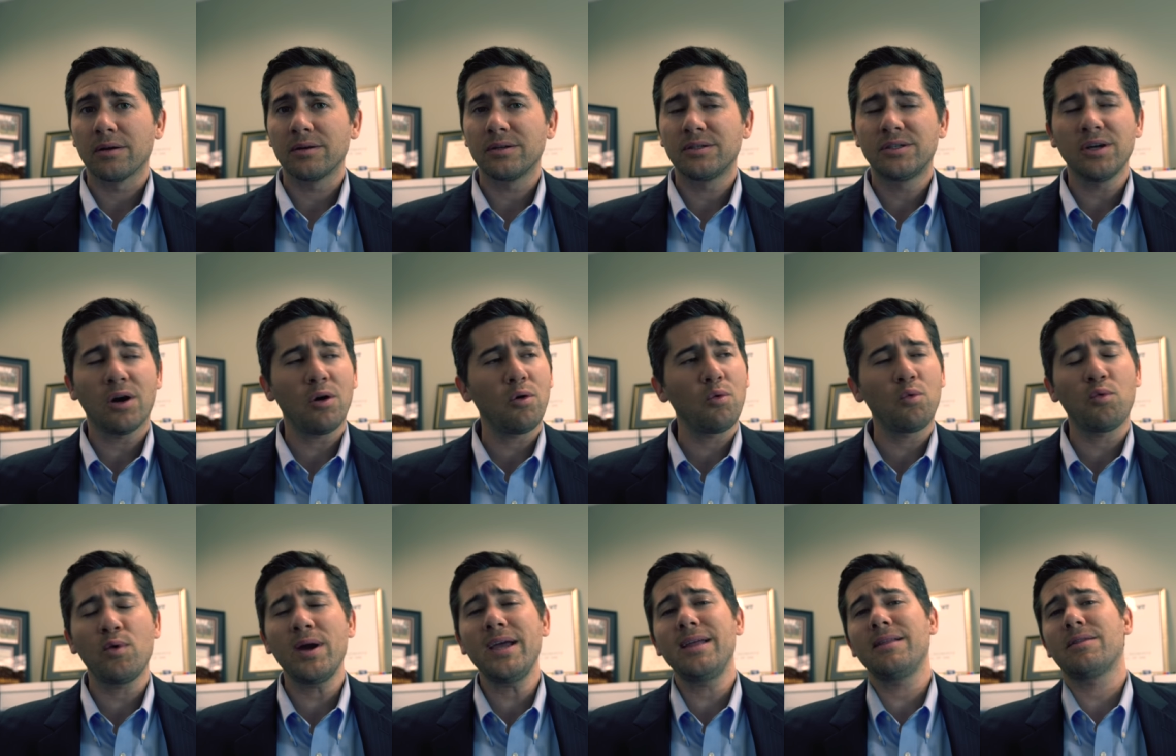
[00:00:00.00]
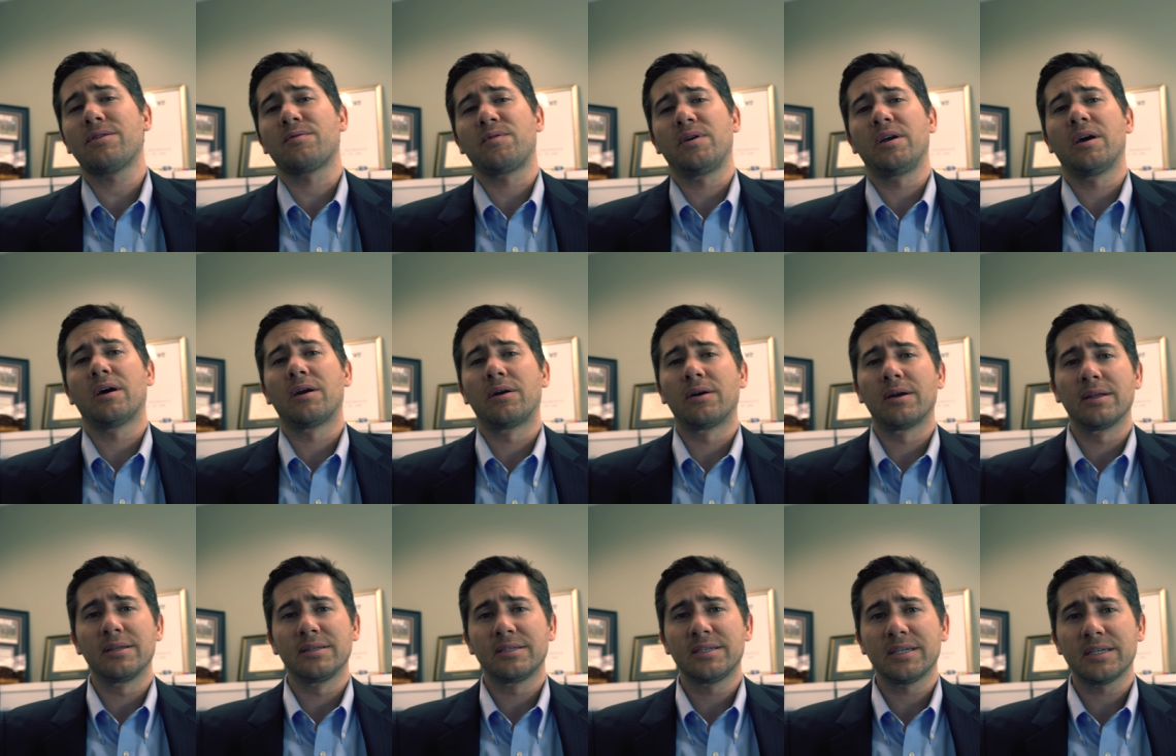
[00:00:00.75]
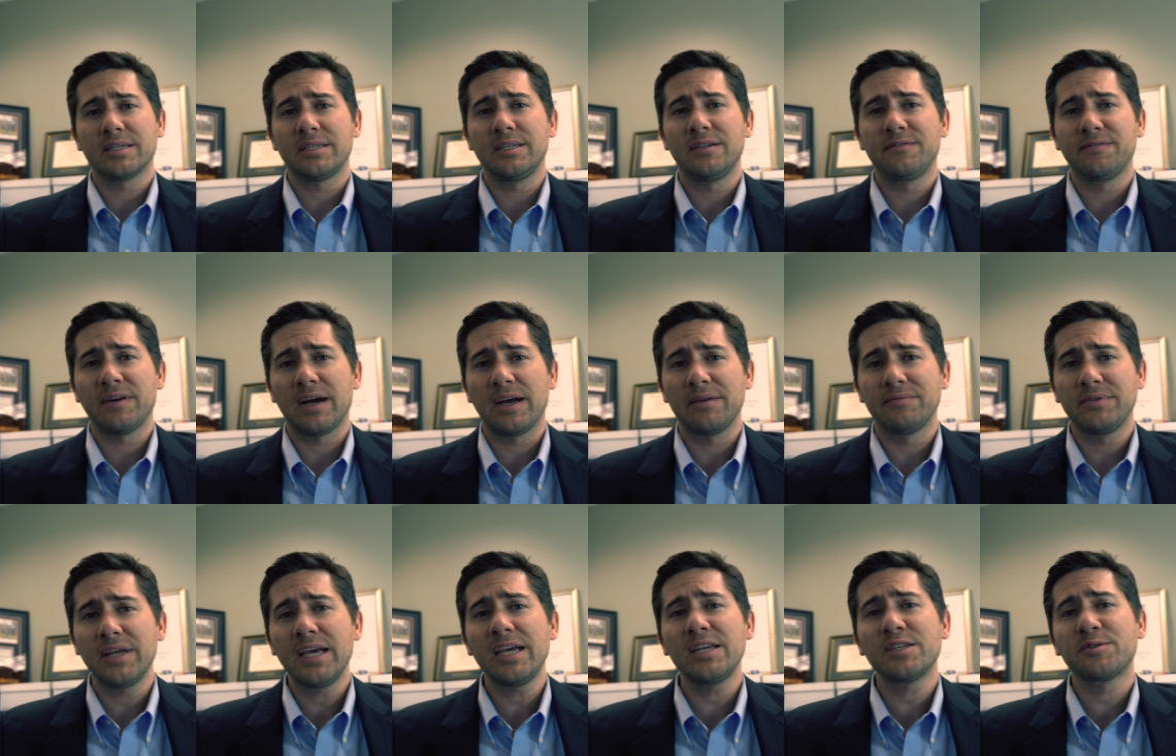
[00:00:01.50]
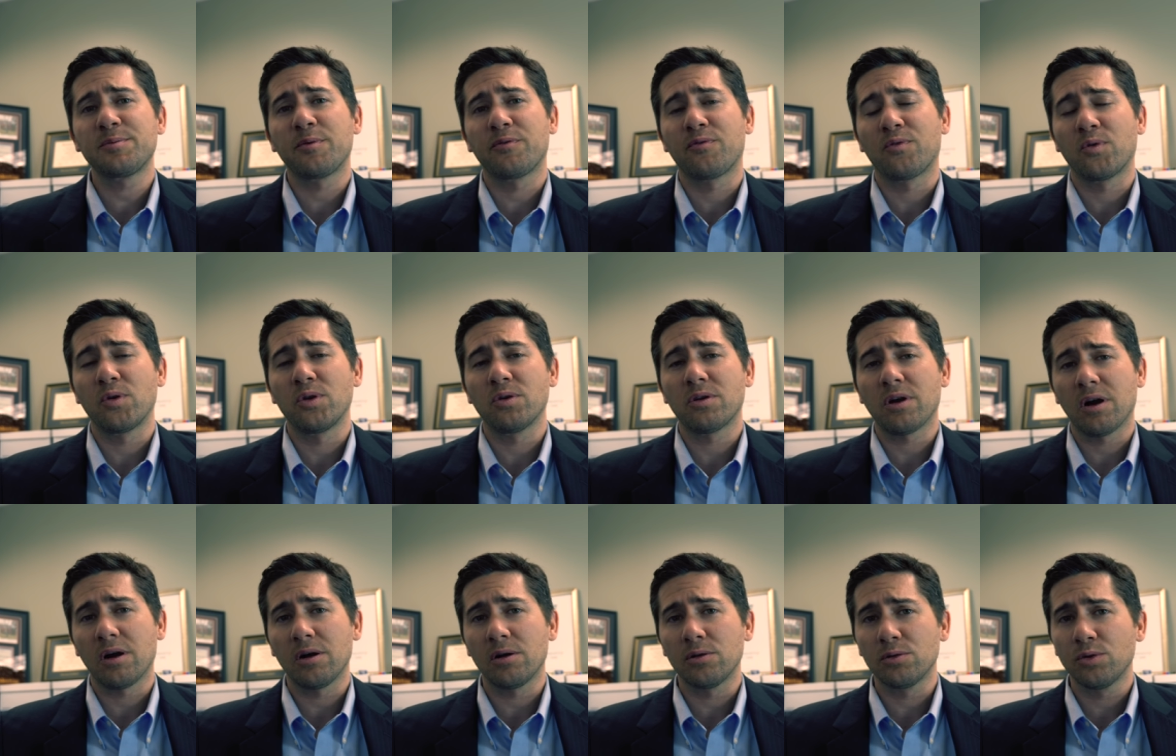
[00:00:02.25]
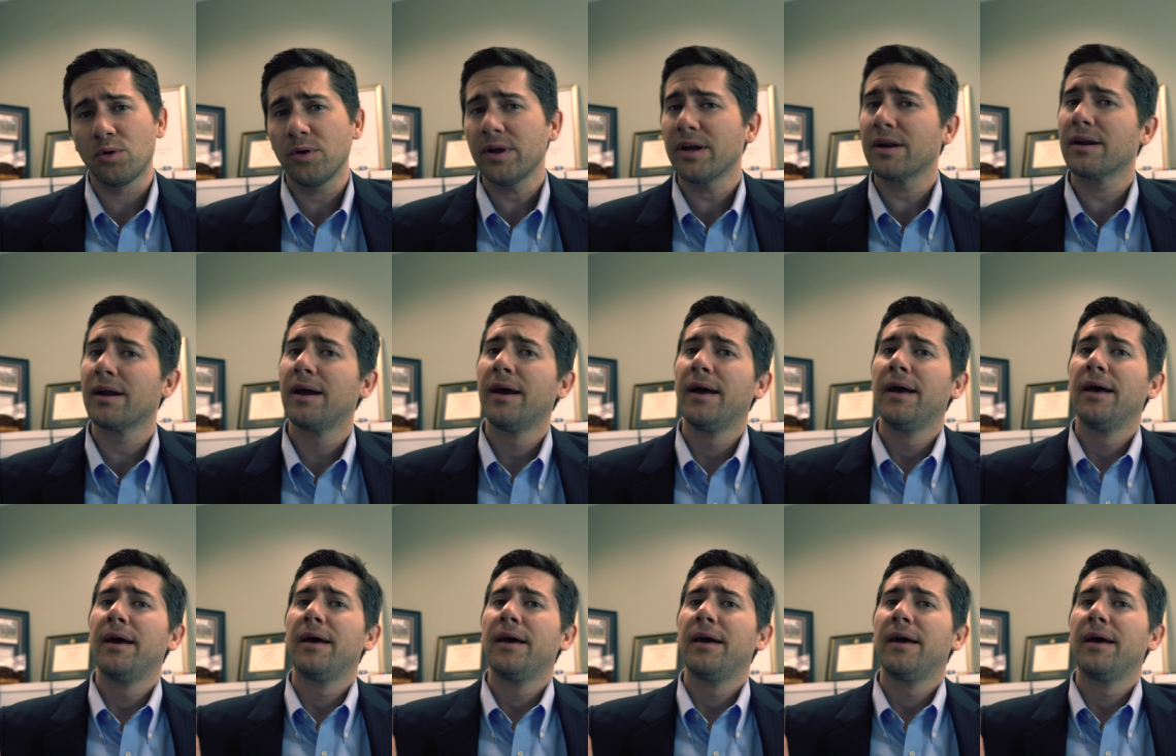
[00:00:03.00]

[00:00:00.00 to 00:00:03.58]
Don't wait three hundred sixty-five days before you call a lawyer.